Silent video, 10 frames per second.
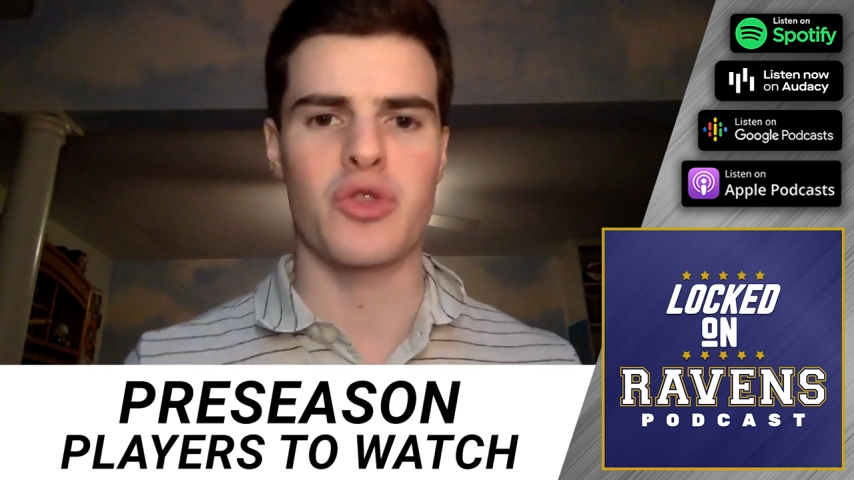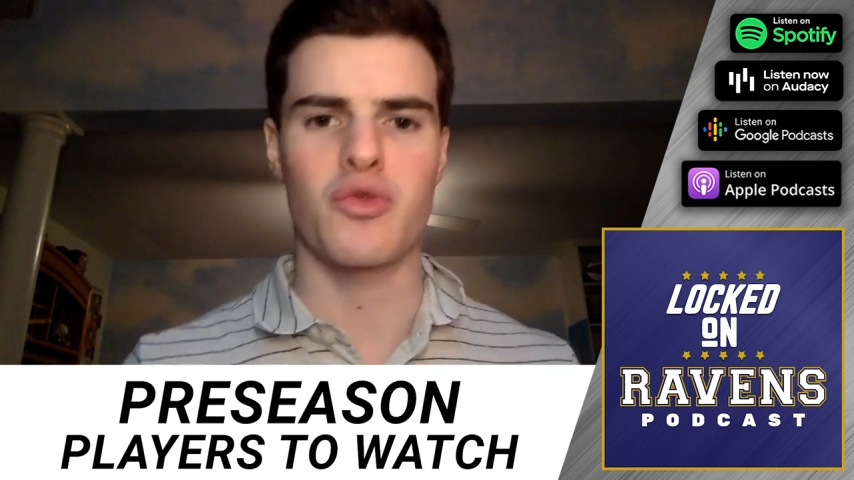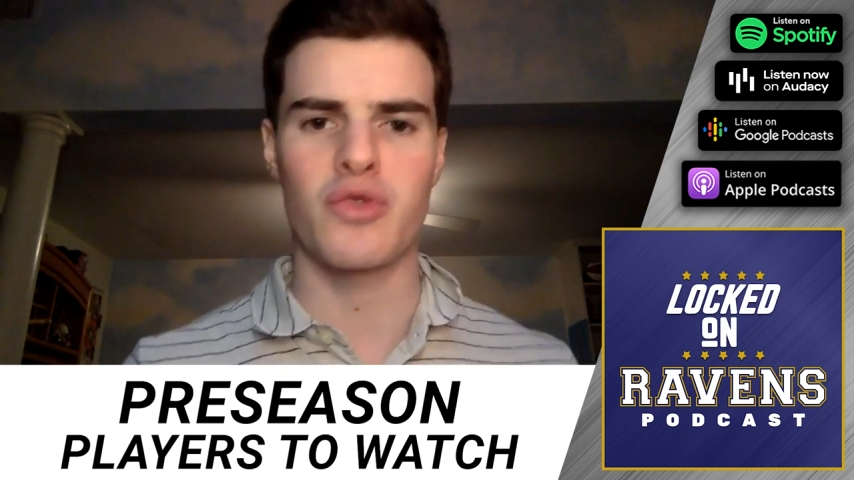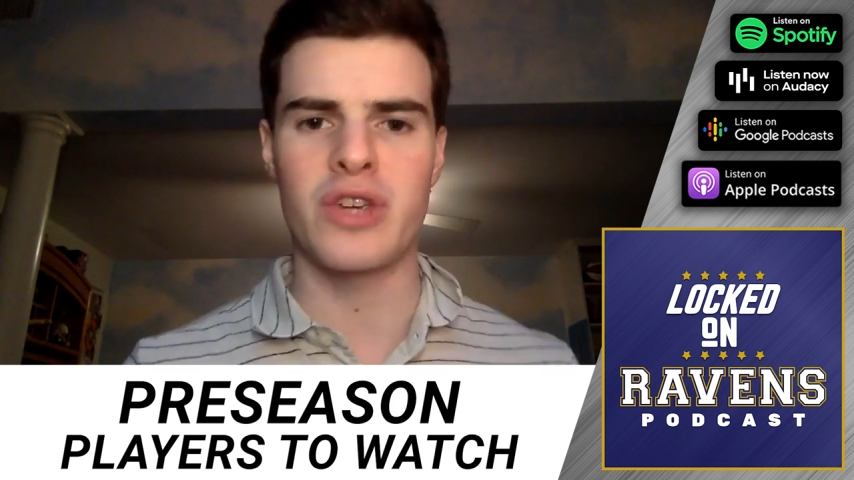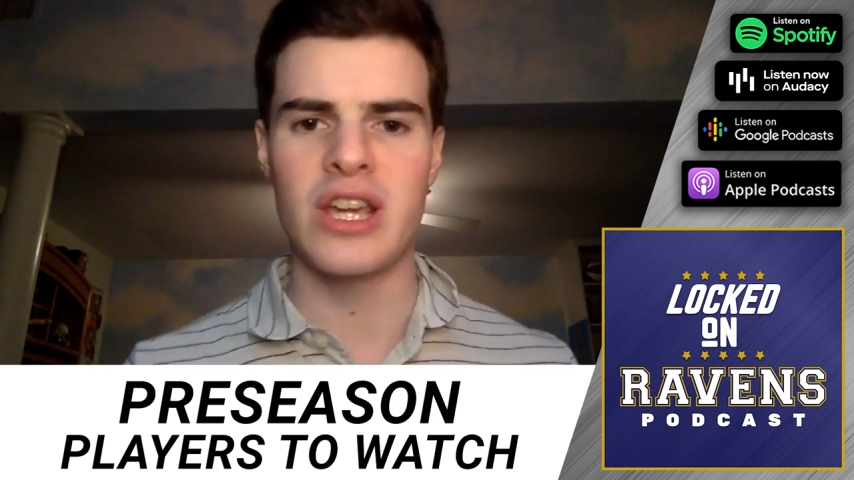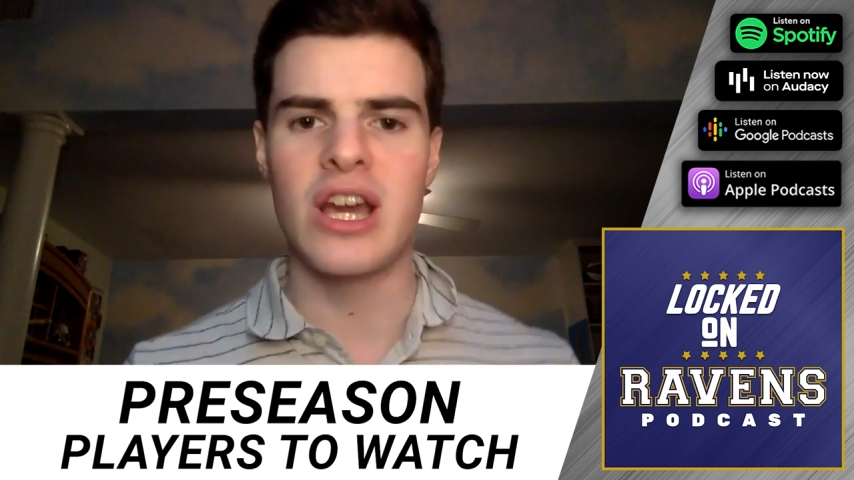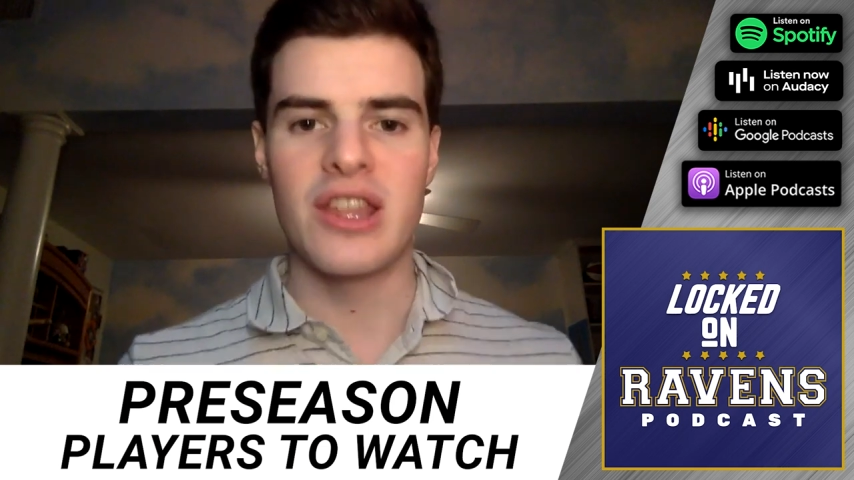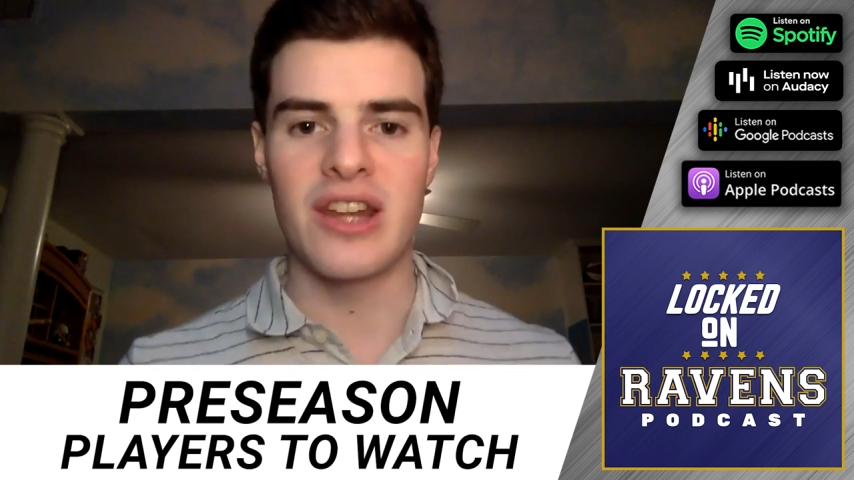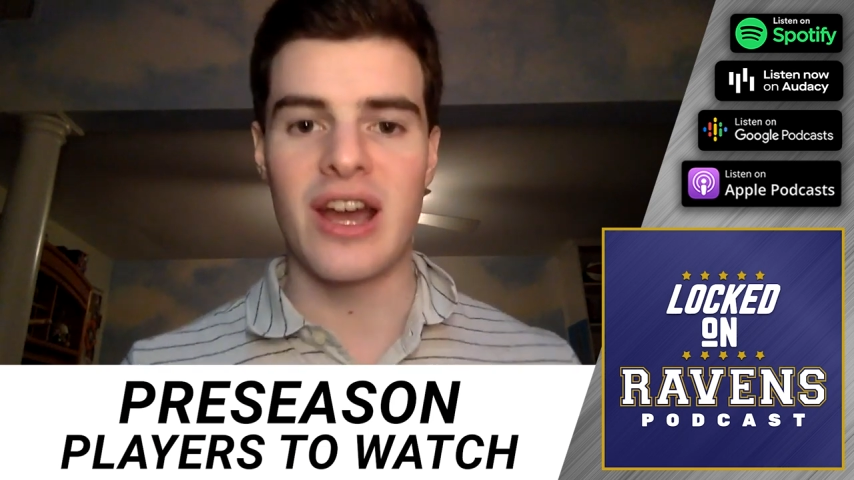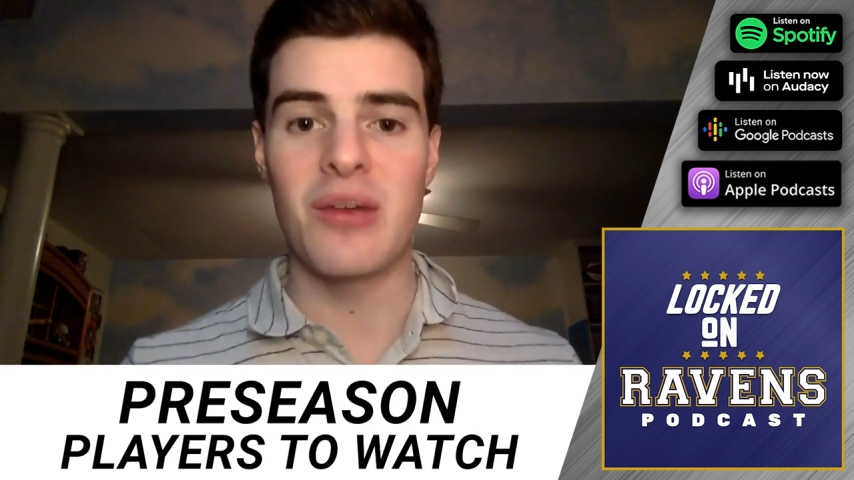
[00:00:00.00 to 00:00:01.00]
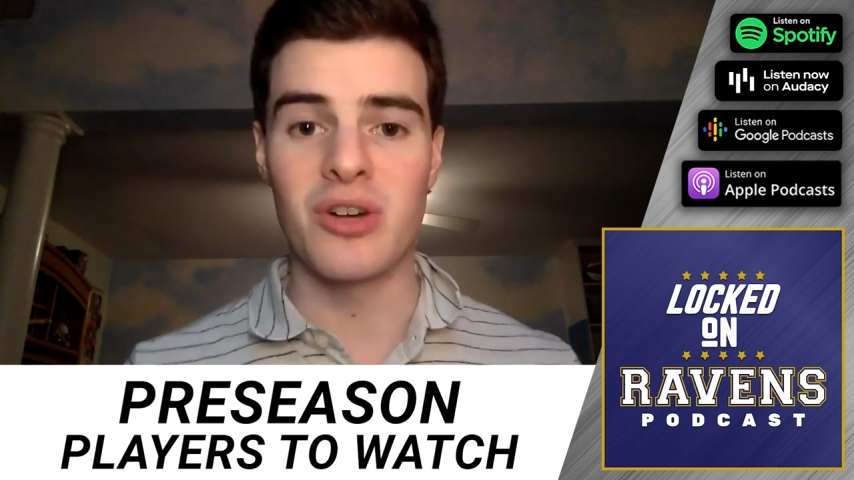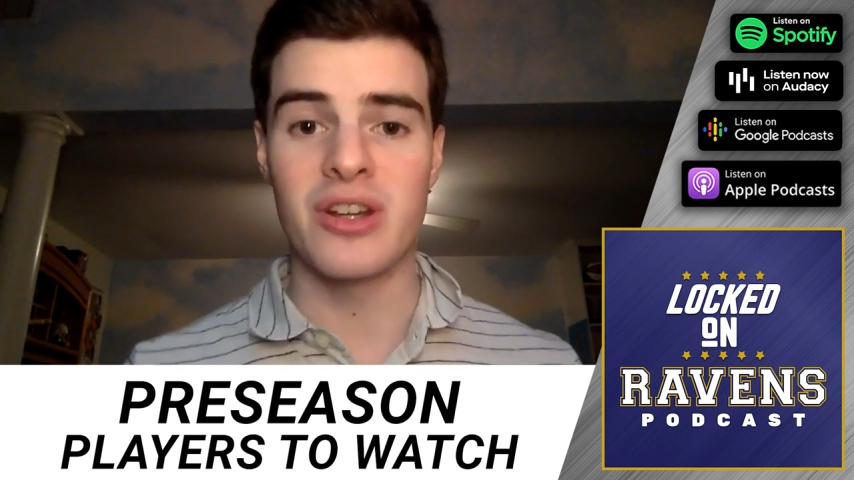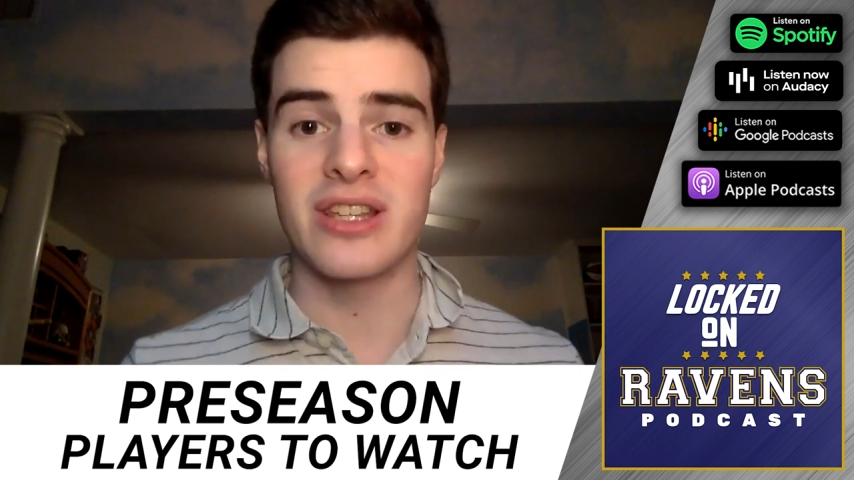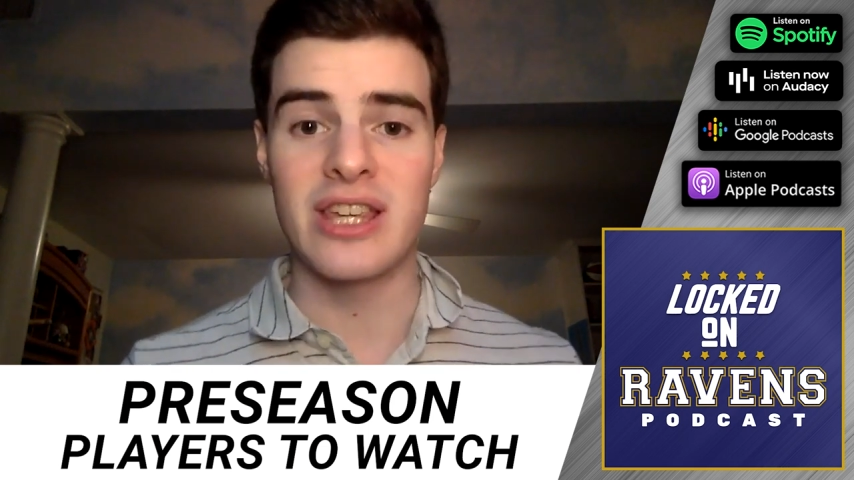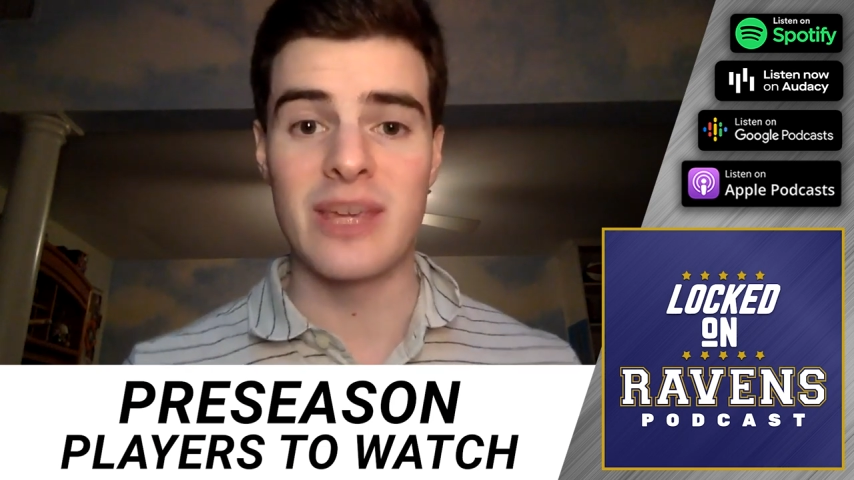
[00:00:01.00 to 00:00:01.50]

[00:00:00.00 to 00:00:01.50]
but three that I want to